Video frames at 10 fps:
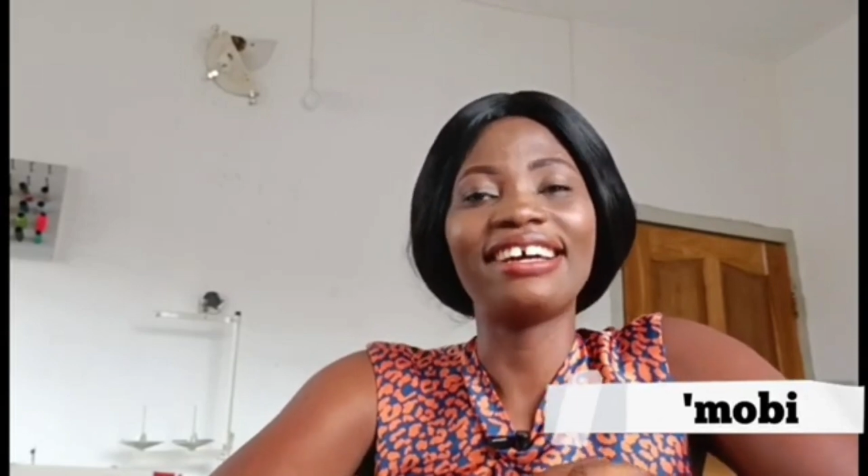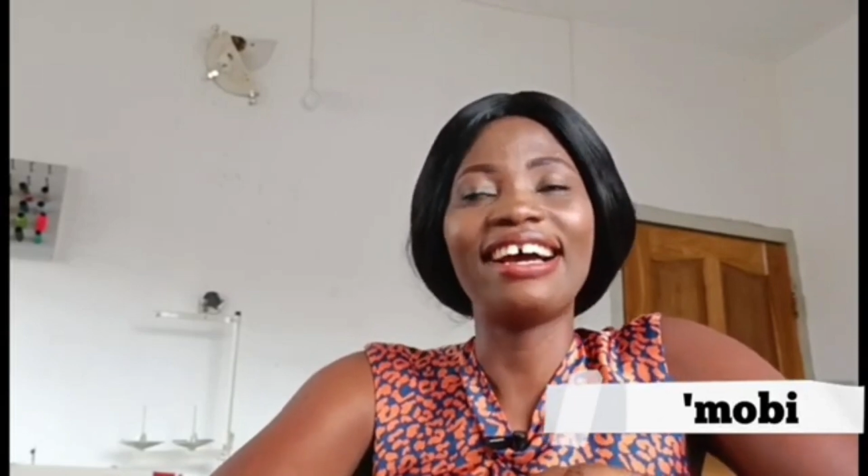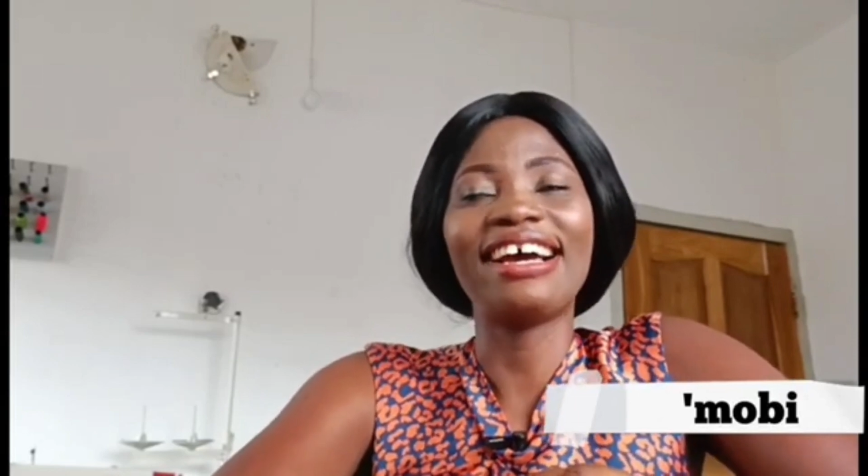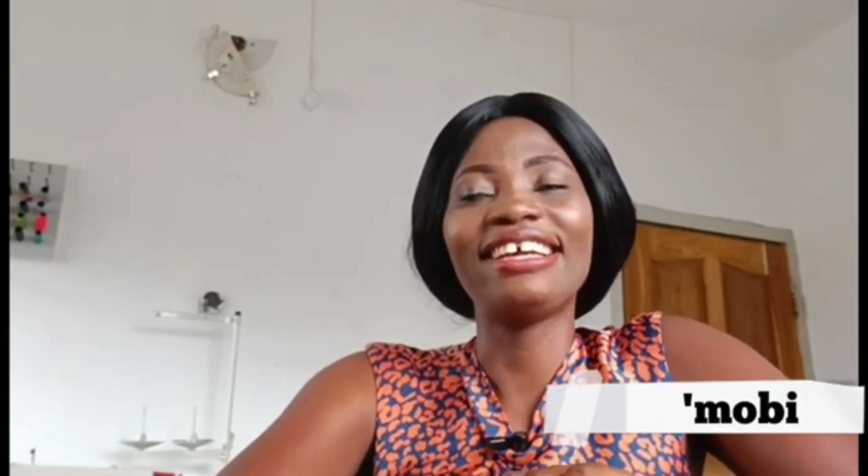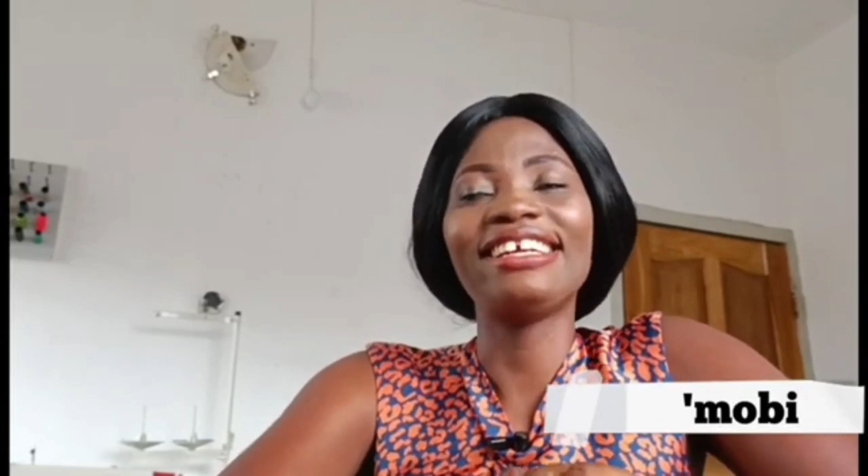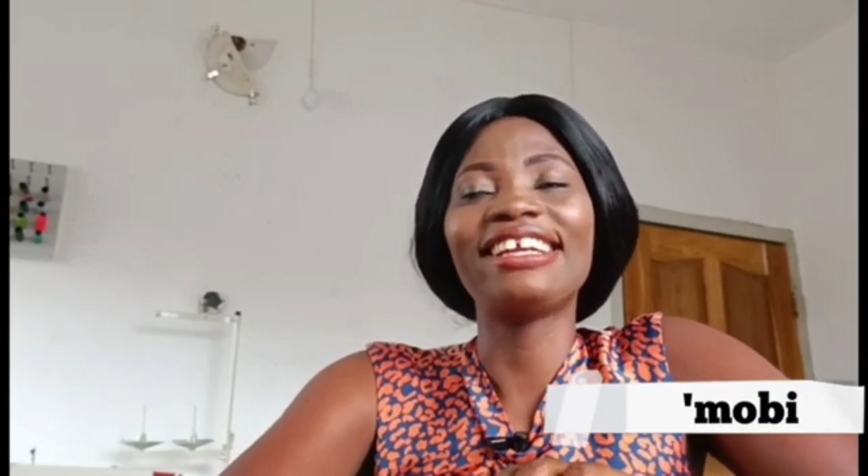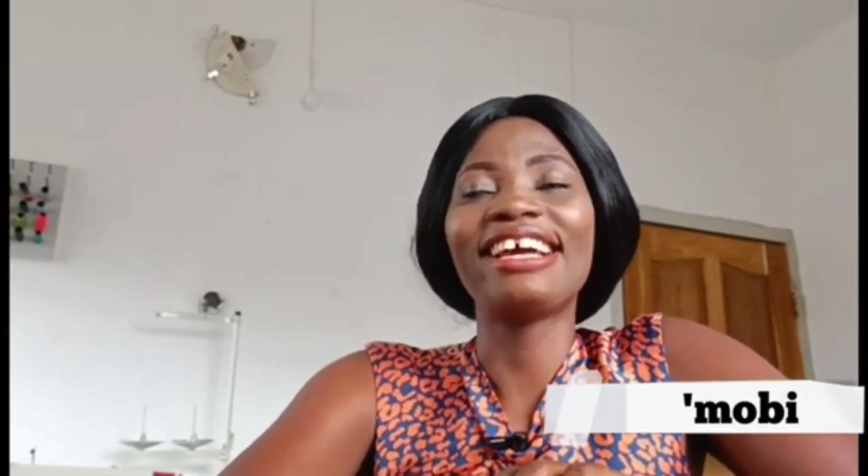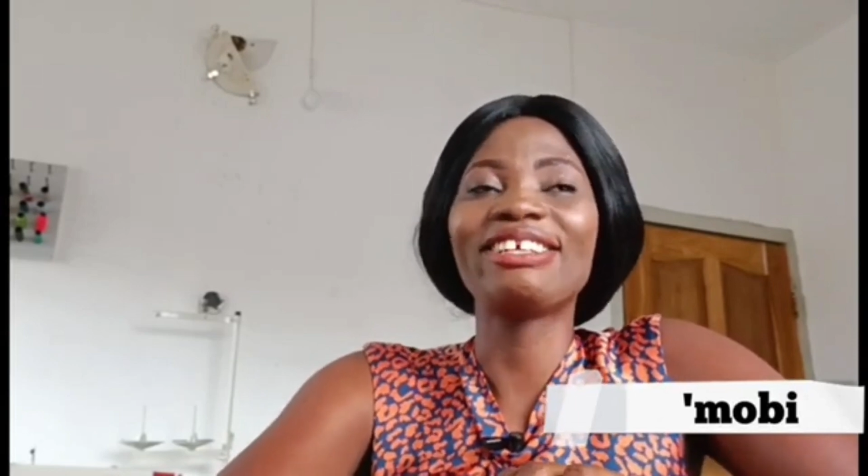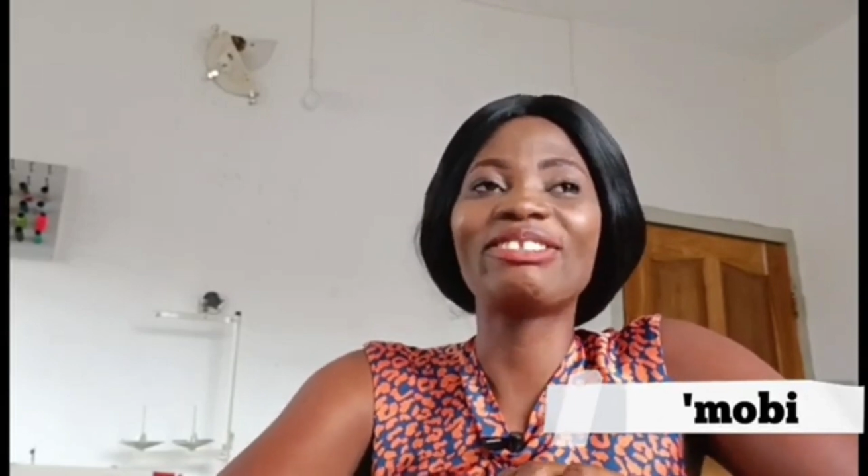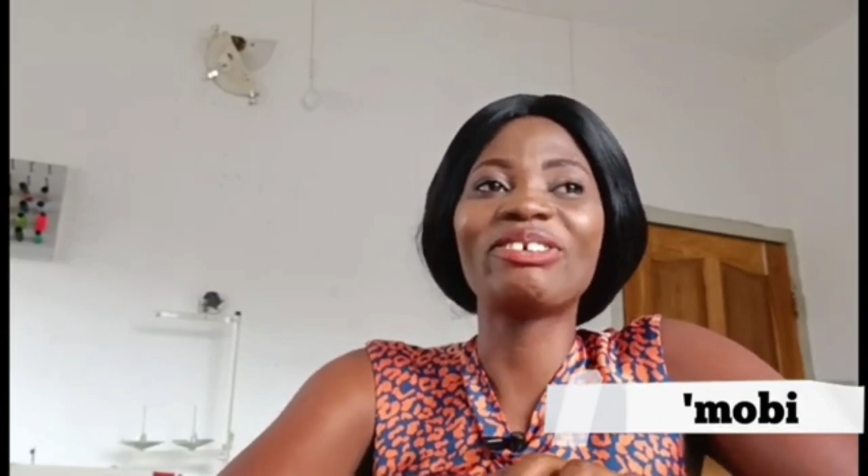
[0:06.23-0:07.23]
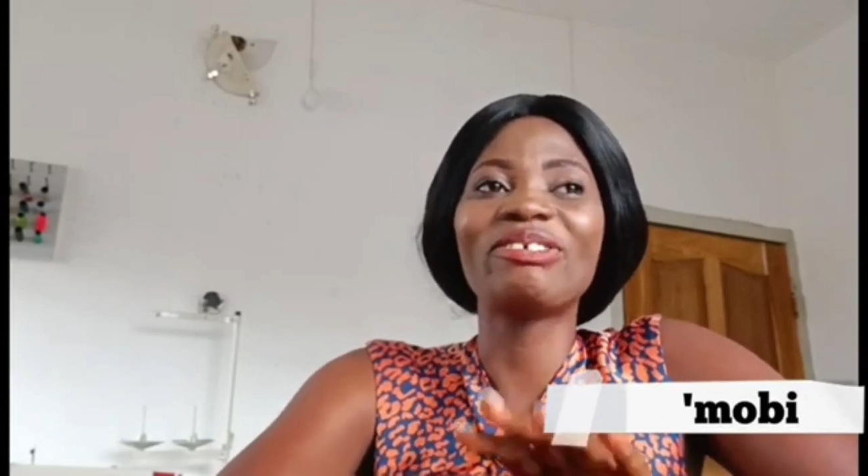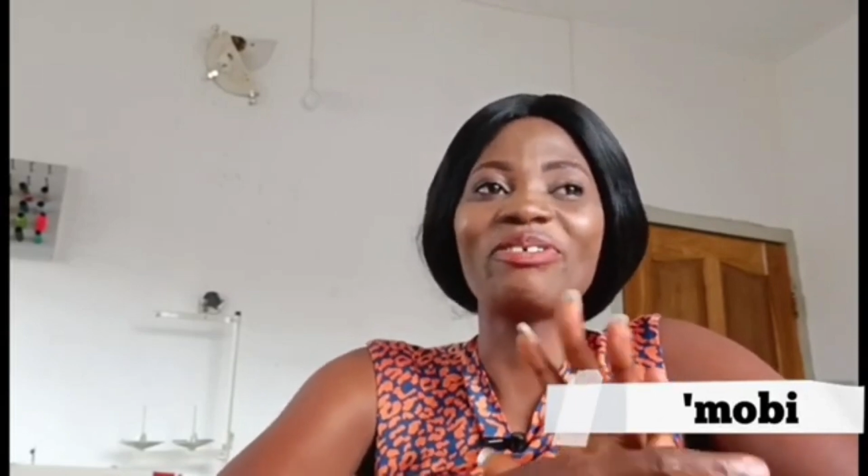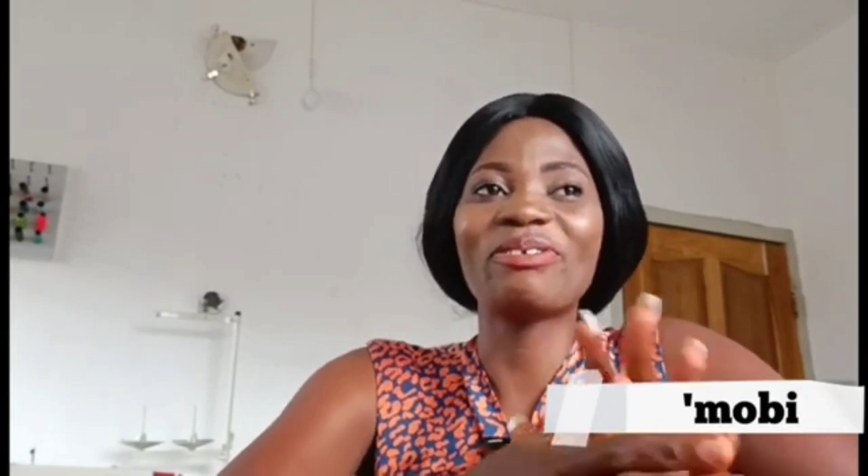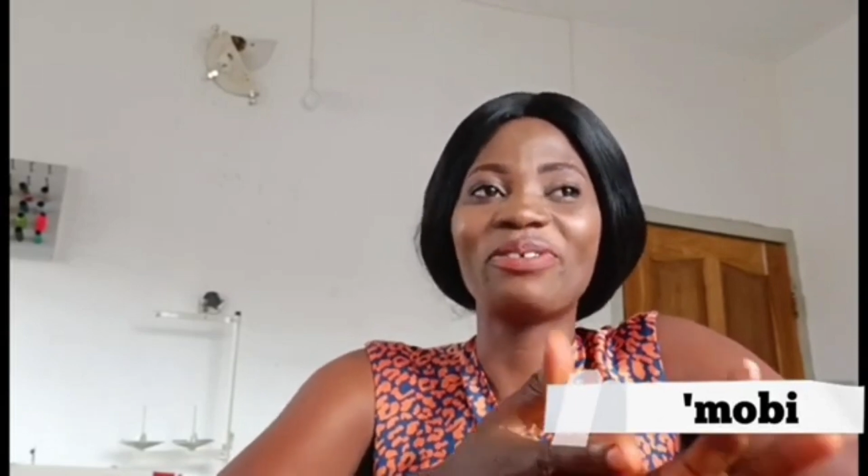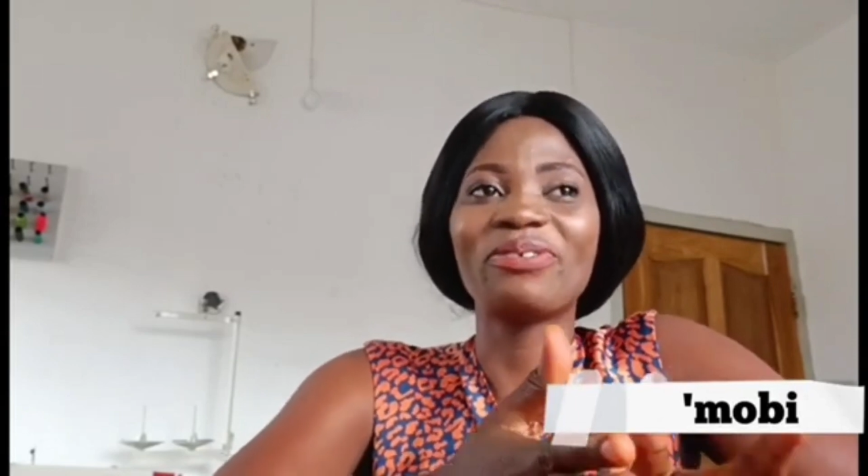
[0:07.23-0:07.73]
I like turning
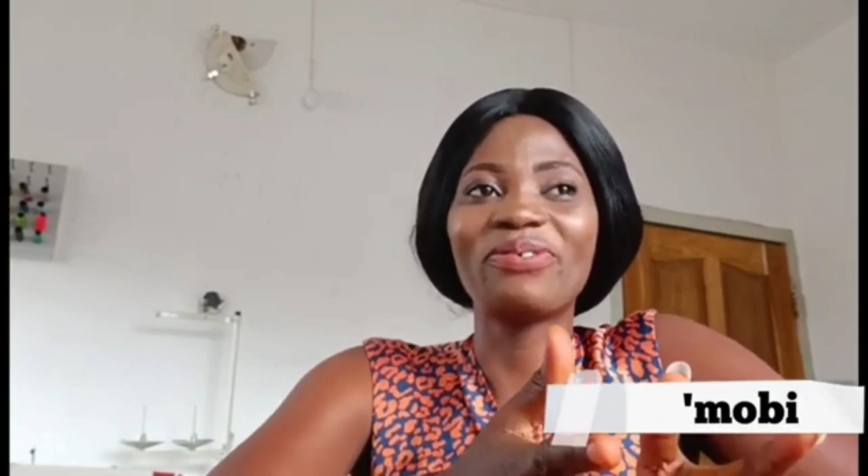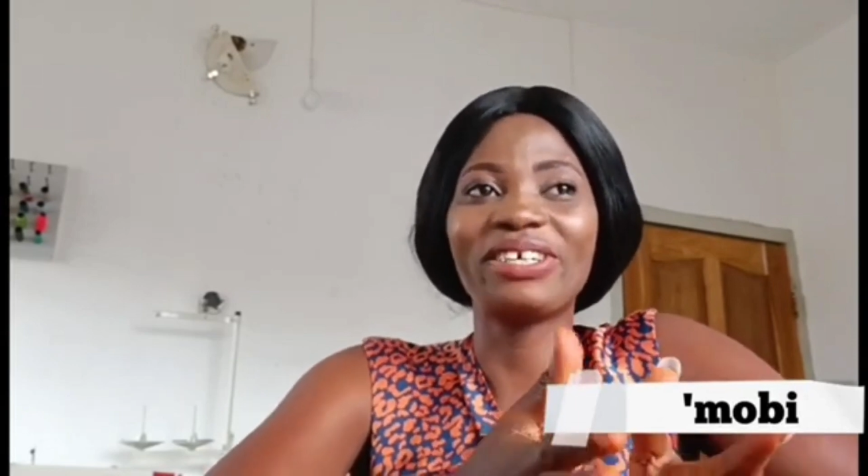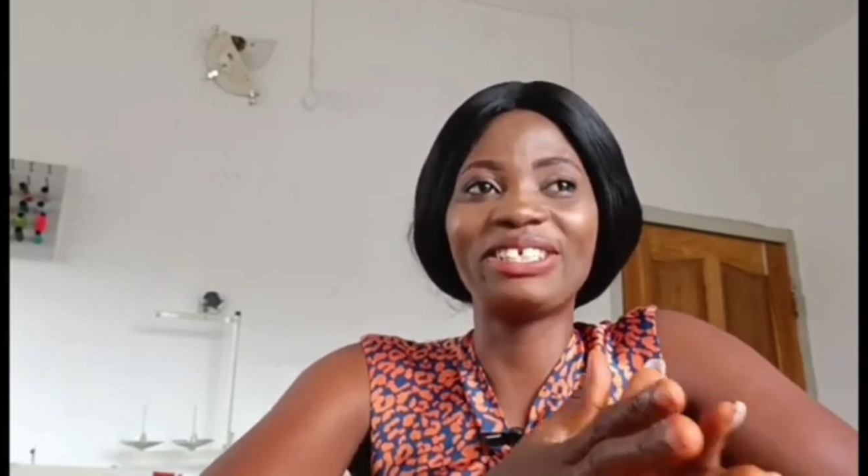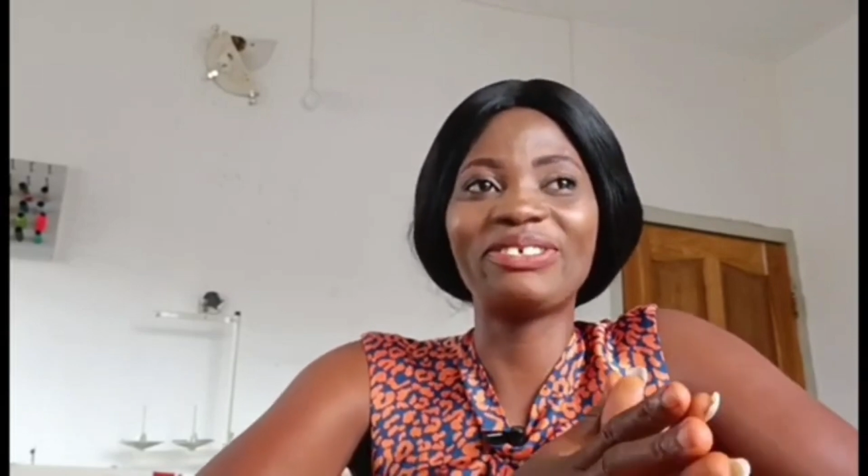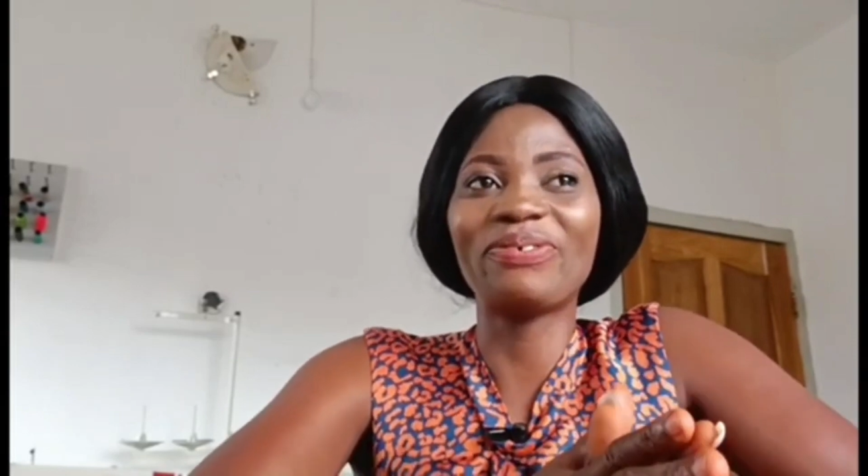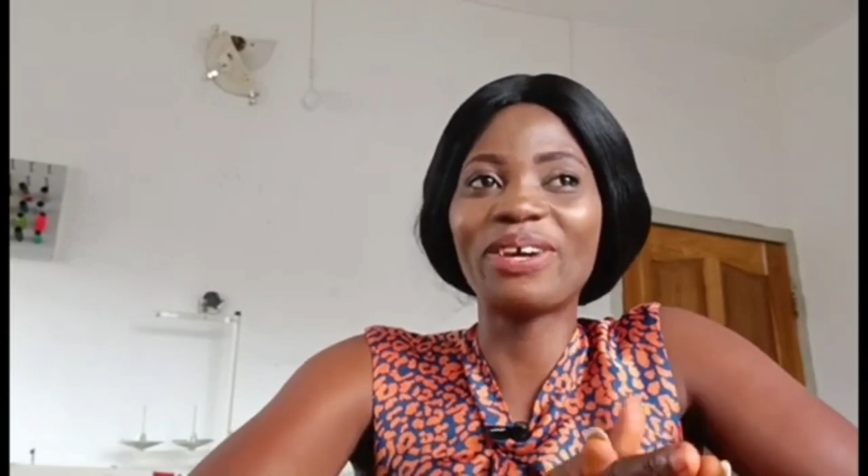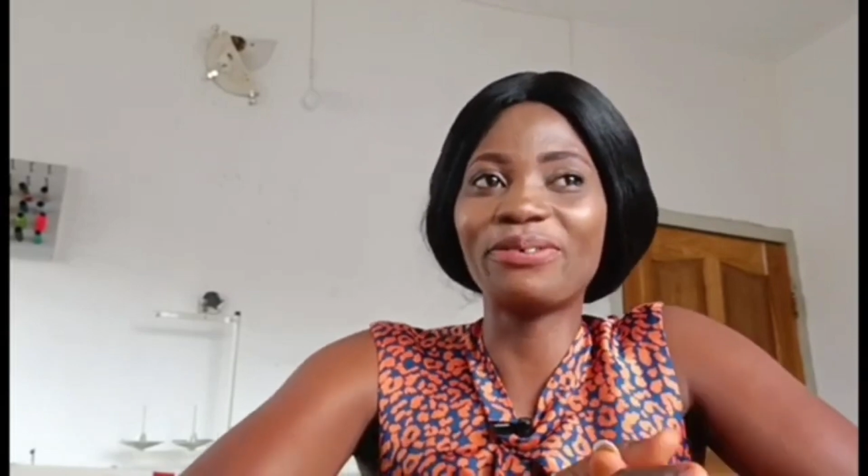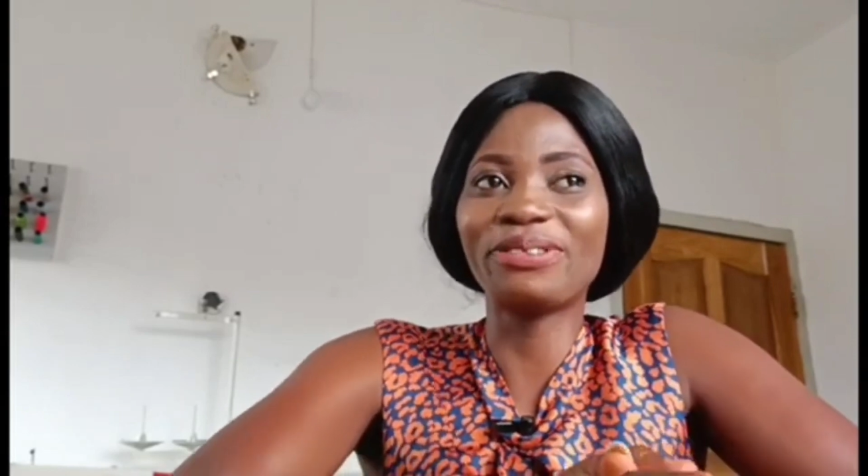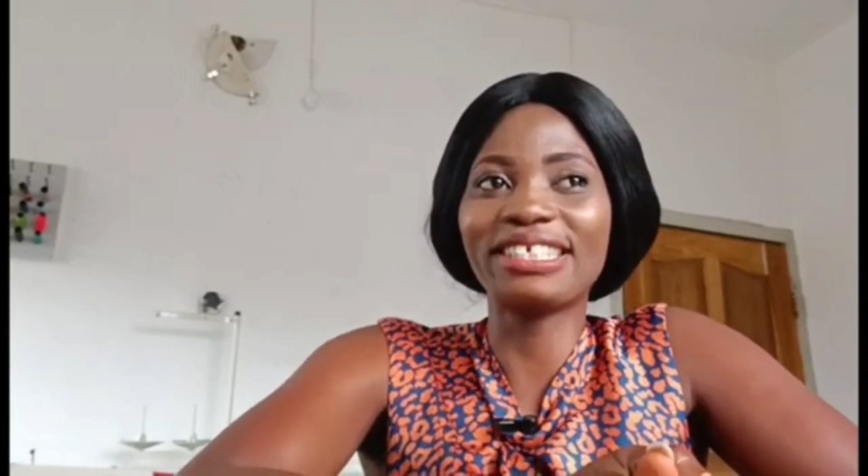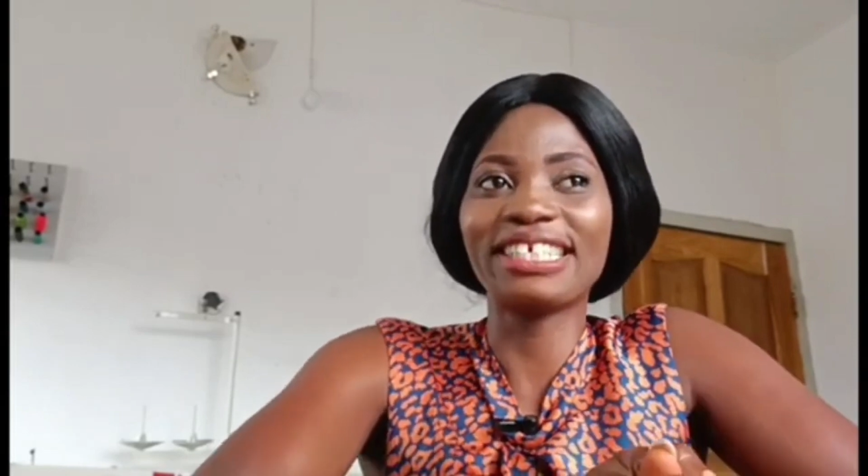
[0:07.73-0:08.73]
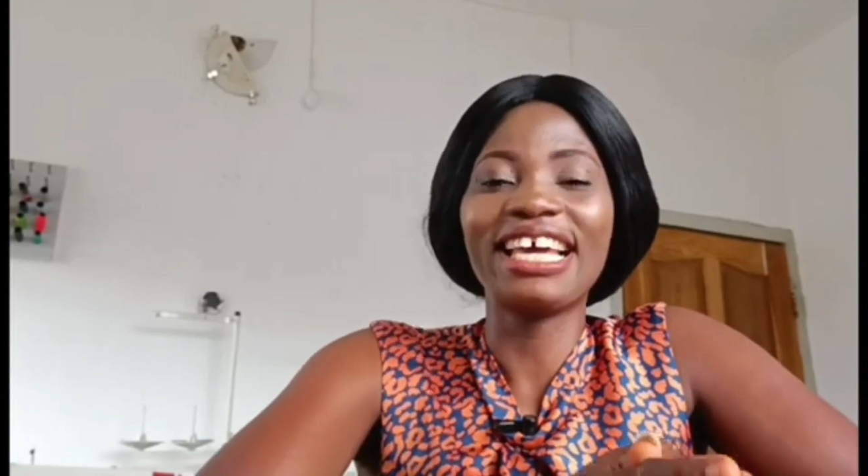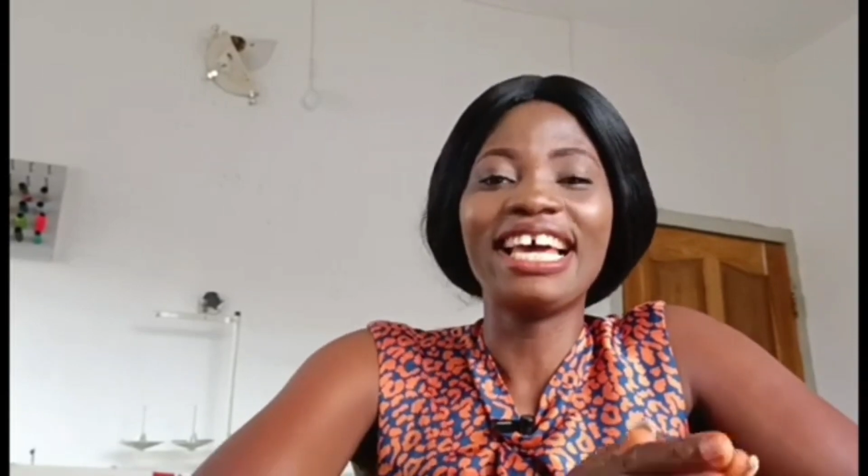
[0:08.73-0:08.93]
fabric waste to wealth.